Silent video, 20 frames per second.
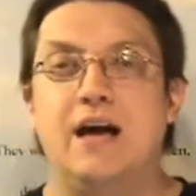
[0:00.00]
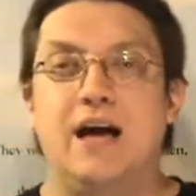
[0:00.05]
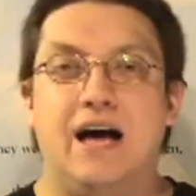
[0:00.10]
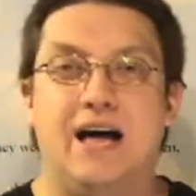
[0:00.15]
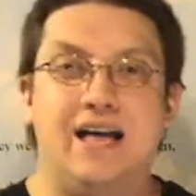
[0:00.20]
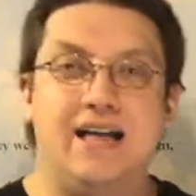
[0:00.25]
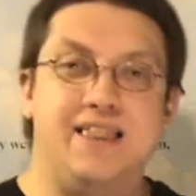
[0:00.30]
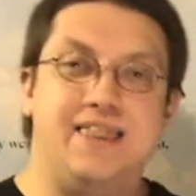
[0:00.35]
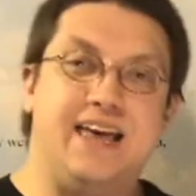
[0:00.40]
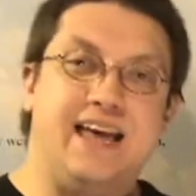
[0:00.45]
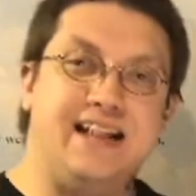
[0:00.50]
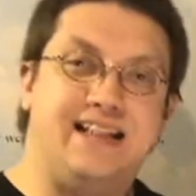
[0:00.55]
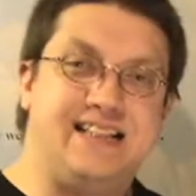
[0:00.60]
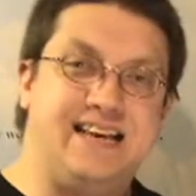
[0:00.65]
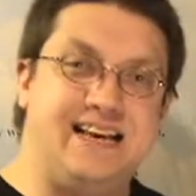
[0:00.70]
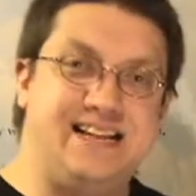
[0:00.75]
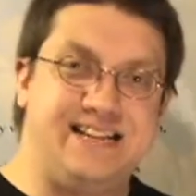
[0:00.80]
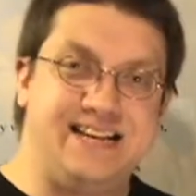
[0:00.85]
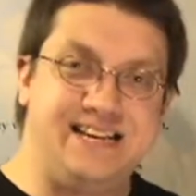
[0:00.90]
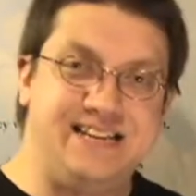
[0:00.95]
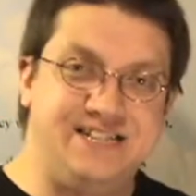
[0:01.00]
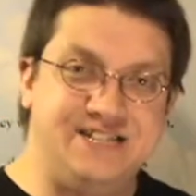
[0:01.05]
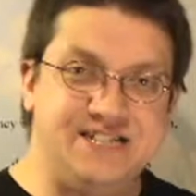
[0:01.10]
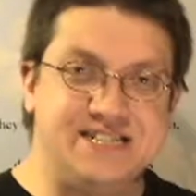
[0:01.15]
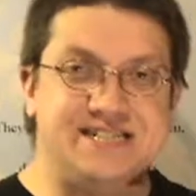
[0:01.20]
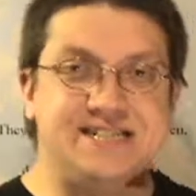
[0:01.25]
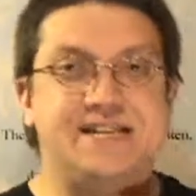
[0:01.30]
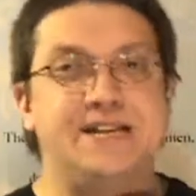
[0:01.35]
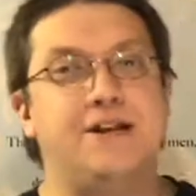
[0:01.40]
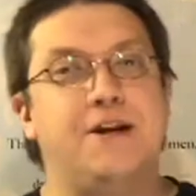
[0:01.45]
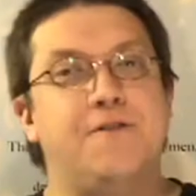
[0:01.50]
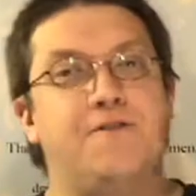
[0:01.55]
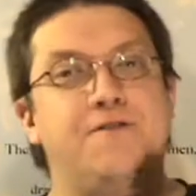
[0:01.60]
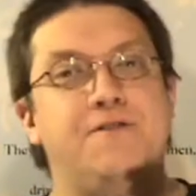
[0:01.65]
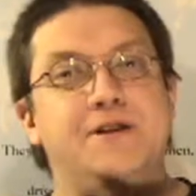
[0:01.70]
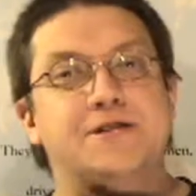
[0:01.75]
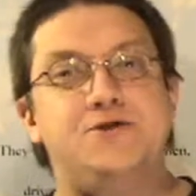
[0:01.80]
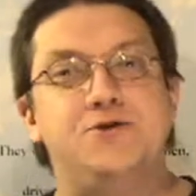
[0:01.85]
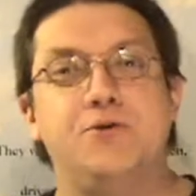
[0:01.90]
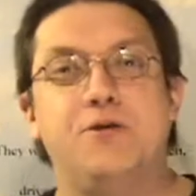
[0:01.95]
Uh, they, they did just enough
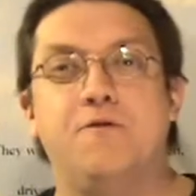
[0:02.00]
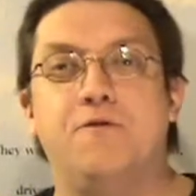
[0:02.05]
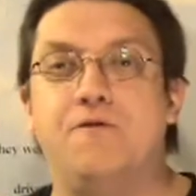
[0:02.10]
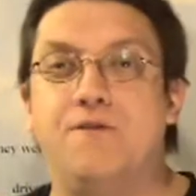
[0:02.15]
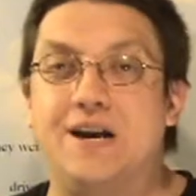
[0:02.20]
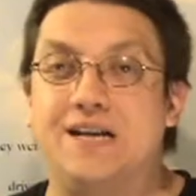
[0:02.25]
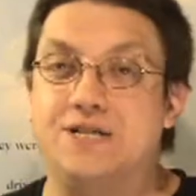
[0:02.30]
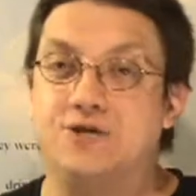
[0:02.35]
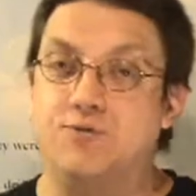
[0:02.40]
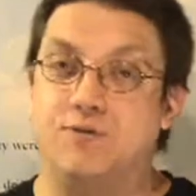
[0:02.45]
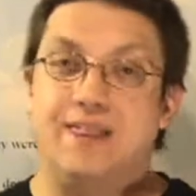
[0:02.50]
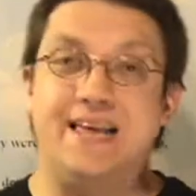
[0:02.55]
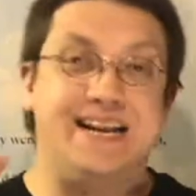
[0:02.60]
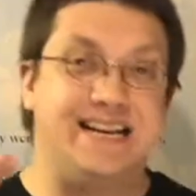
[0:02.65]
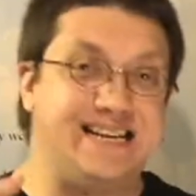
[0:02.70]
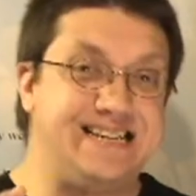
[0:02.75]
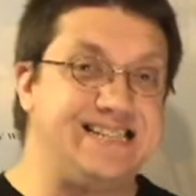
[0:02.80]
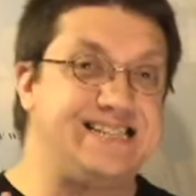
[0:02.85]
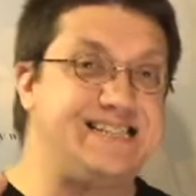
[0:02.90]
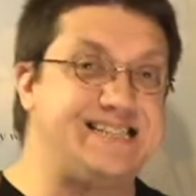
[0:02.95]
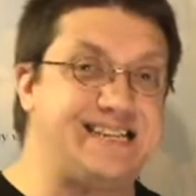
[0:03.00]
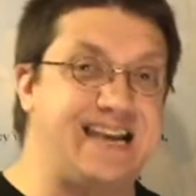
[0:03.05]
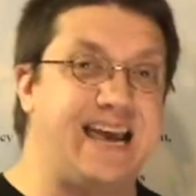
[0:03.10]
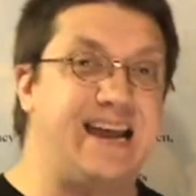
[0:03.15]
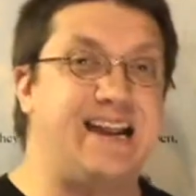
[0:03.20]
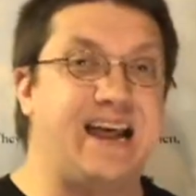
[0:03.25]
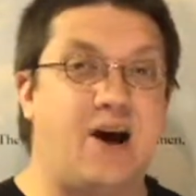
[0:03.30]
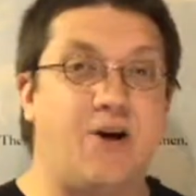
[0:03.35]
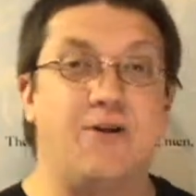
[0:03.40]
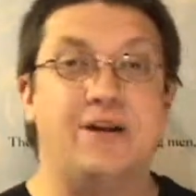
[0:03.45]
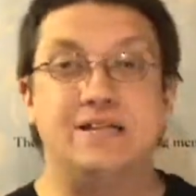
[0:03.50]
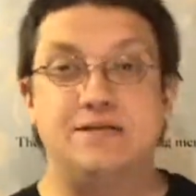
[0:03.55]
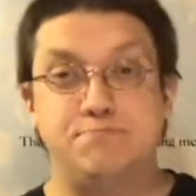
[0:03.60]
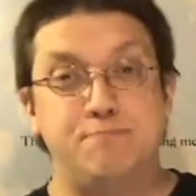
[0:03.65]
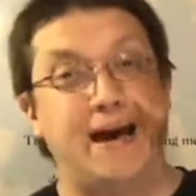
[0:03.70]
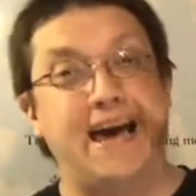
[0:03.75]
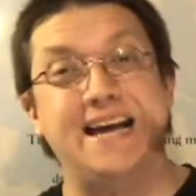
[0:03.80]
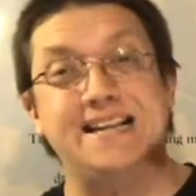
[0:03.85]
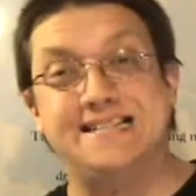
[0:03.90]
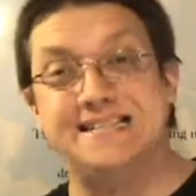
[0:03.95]
visual effects effects where they didn't stand out as
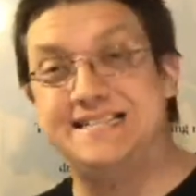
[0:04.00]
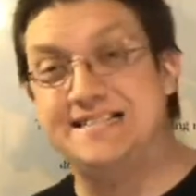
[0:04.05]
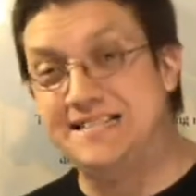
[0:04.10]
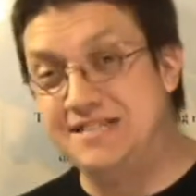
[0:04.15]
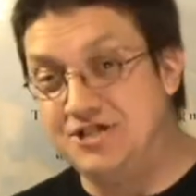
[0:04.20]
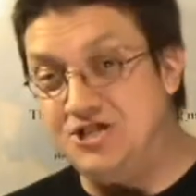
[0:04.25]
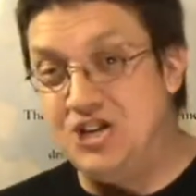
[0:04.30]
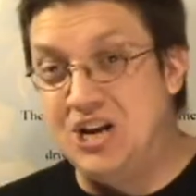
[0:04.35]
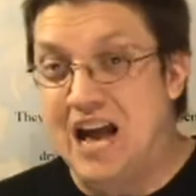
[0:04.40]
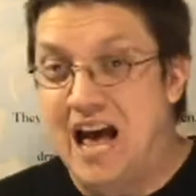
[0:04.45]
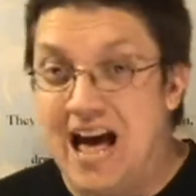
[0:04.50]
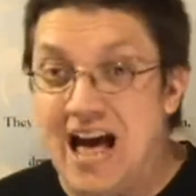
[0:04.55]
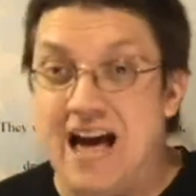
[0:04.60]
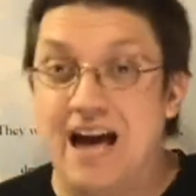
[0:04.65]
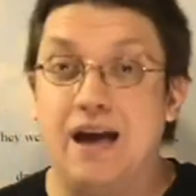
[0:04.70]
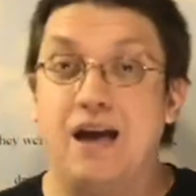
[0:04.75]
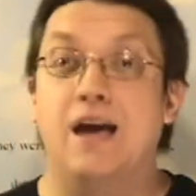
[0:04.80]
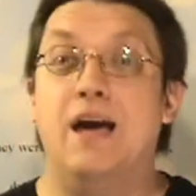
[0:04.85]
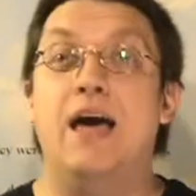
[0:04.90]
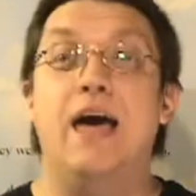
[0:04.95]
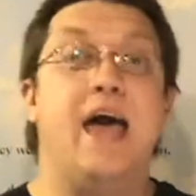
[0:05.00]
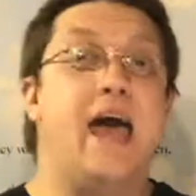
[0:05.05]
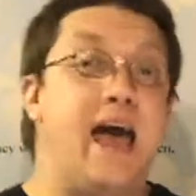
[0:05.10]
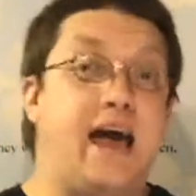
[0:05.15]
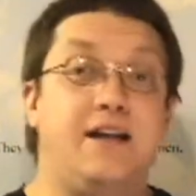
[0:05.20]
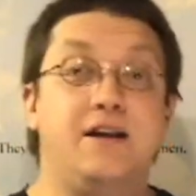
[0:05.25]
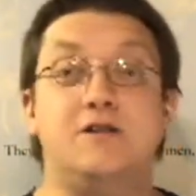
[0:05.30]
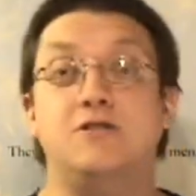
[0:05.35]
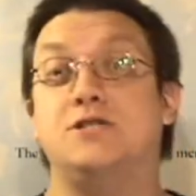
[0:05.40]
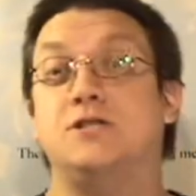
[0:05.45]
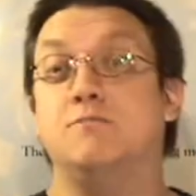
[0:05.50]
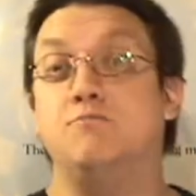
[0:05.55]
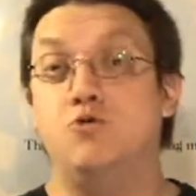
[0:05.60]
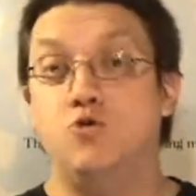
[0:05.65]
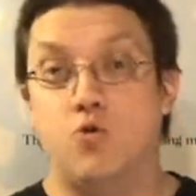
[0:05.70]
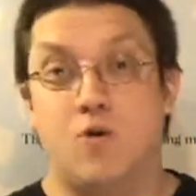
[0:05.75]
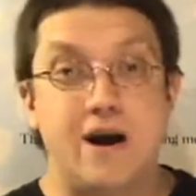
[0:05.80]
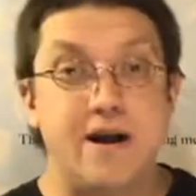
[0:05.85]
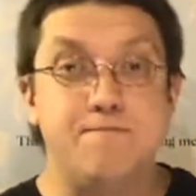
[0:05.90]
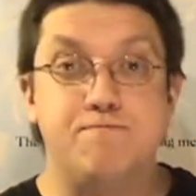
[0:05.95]
bad CGI, and there's some
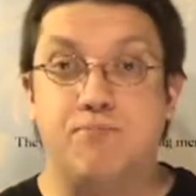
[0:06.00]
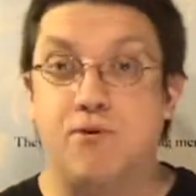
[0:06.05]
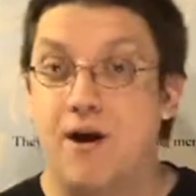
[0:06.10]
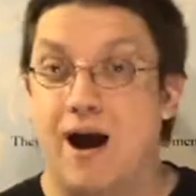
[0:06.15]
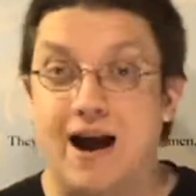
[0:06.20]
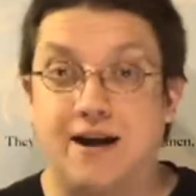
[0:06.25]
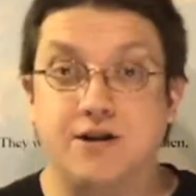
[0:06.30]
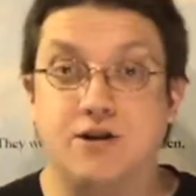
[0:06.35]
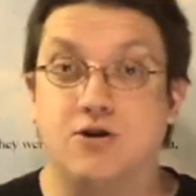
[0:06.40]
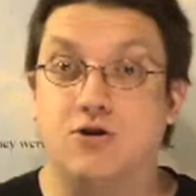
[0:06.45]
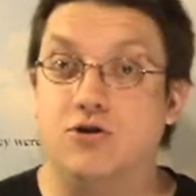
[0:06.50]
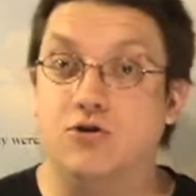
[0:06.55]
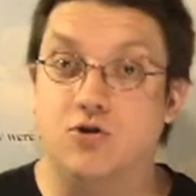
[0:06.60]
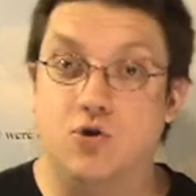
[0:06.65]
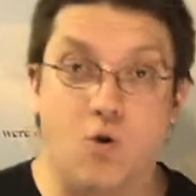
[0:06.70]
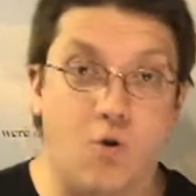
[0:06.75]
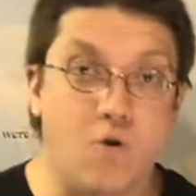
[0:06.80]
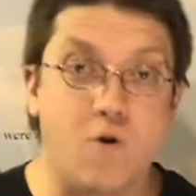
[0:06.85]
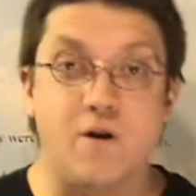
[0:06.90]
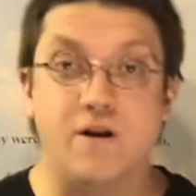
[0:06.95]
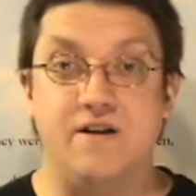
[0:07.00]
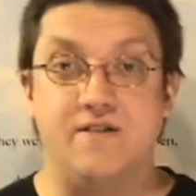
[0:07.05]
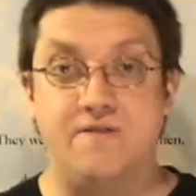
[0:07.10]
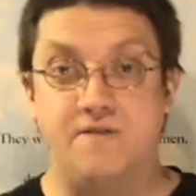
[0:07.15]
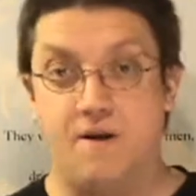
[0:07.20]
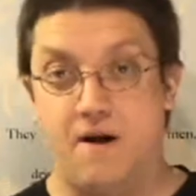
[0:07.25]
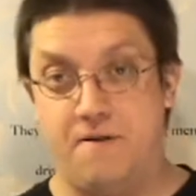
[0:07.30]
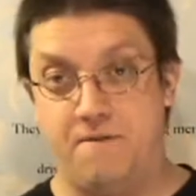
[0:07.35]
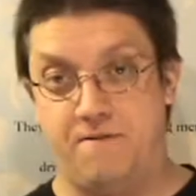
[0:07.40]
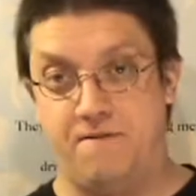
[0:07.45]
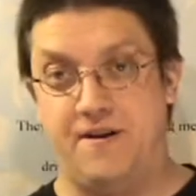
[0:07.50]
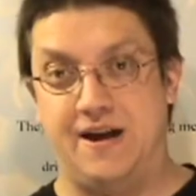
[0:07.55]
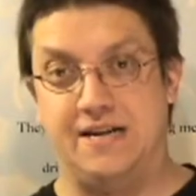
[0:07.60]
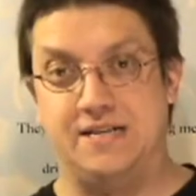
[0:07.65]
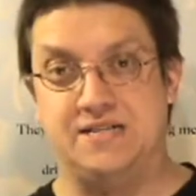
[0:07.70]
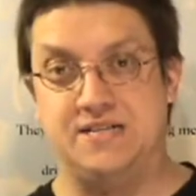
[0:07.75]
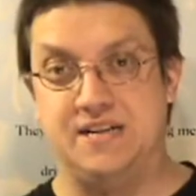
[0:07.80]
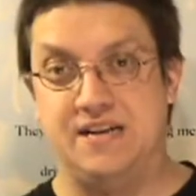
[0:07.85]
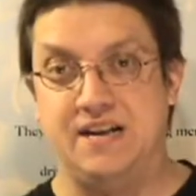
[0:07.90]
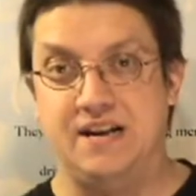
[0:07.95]
great practical gore
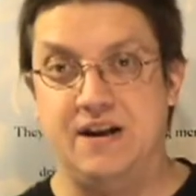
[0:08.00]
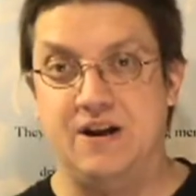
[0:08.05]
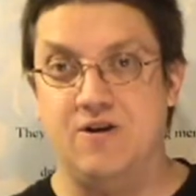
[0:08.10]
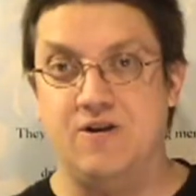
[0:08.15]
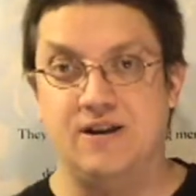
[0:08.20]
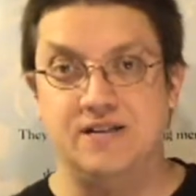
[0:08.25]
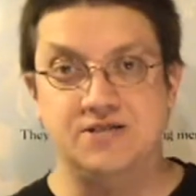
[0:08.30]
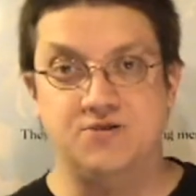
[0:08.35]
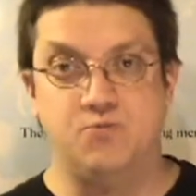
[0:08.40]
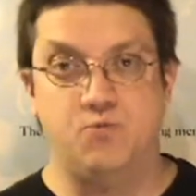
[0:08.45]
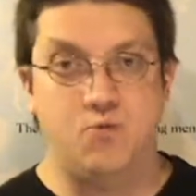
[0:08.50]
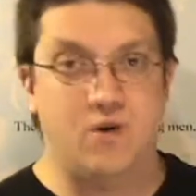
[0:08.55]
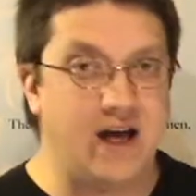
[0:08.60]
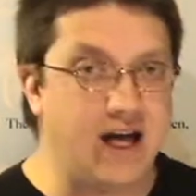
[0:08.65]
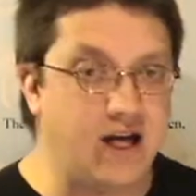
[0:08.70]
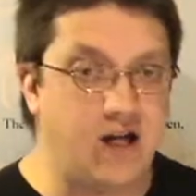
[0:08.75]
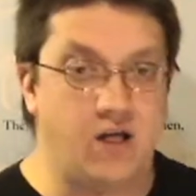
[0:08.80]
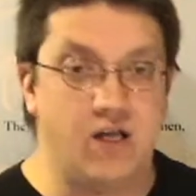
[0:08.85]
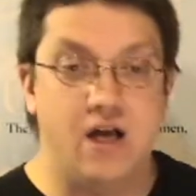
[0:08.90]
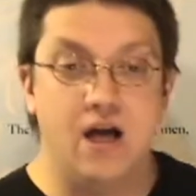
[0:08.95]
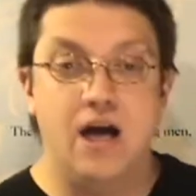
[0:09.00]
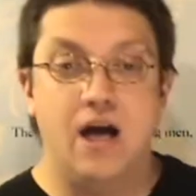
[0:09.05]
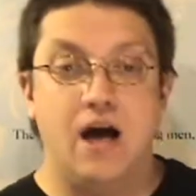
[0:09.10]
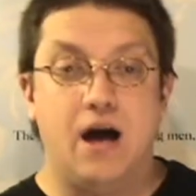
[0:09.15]
effects in here as well.